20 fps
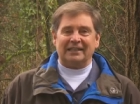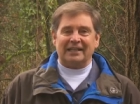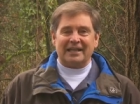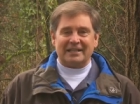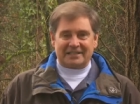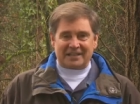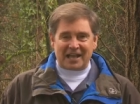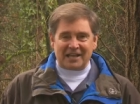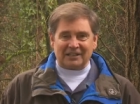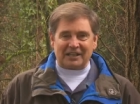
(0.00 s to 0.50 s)

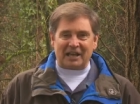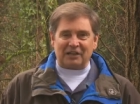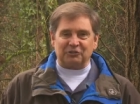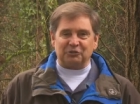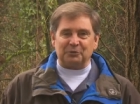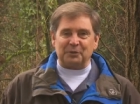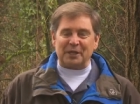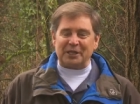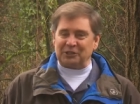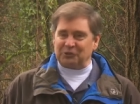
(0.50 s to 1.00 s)
Until
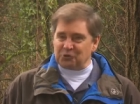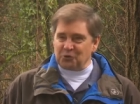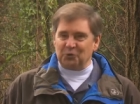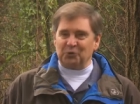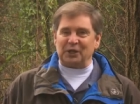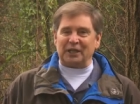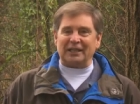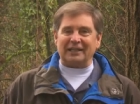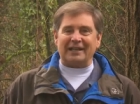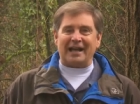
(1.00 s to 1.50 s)
next week, do
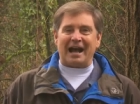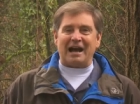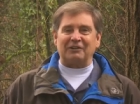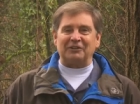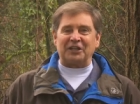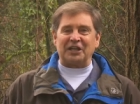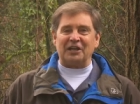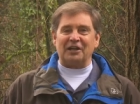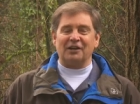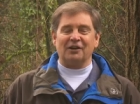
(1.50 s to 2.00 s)
get
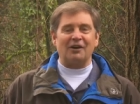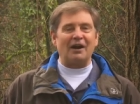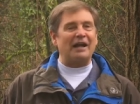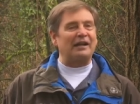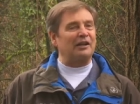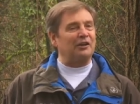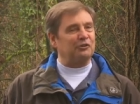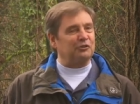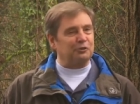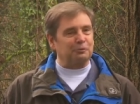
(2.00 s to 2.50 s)
out here
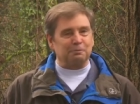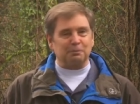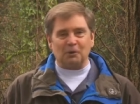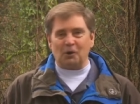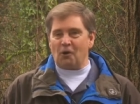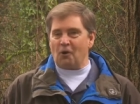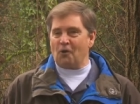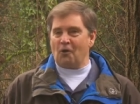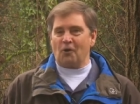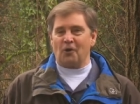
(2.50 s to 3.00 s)
and
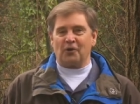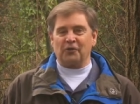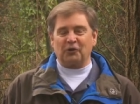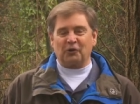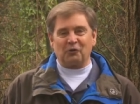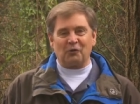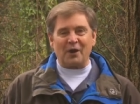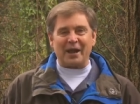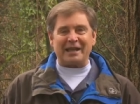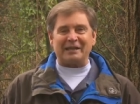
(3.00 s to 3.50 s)
explore the
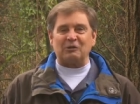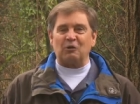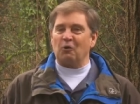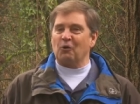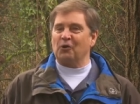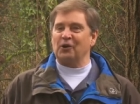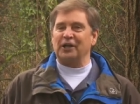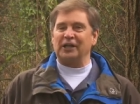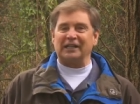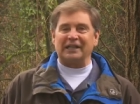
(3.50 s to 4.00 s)
great
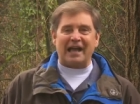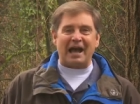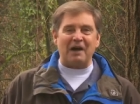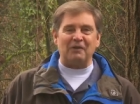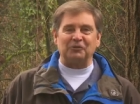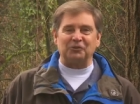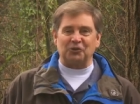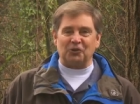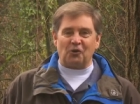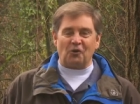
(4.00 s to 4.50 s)
Oregon
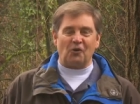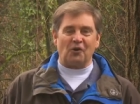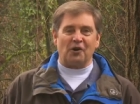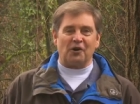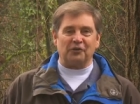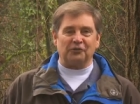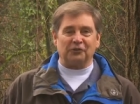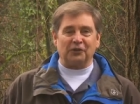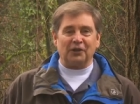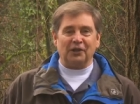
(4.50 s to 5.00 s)

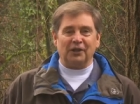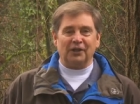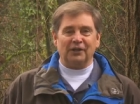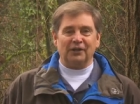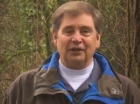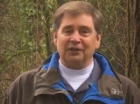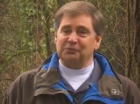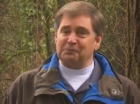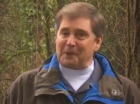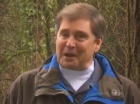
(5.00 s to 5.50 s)
outdoors,
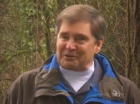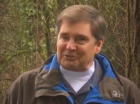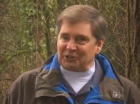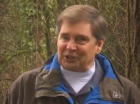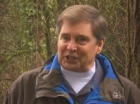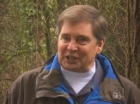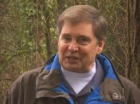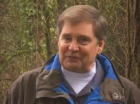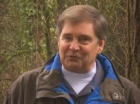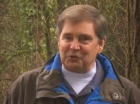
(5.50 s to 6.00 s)

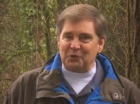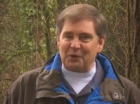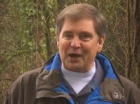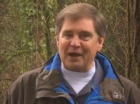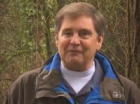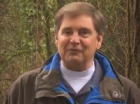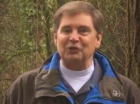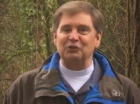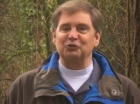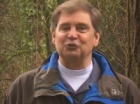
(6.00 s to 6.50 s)
especially if you
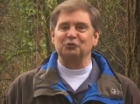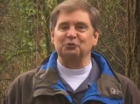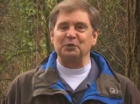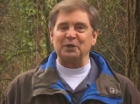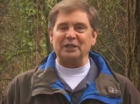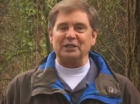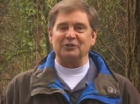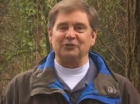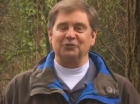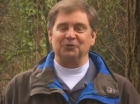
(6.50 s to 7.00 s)
have a
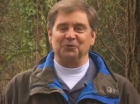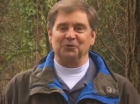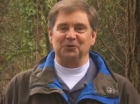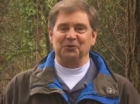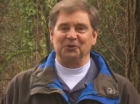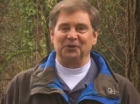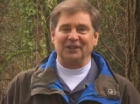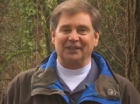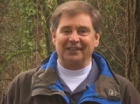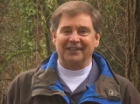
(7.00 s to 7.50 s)
sweet
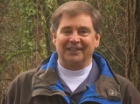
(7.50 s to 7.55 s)
tooth.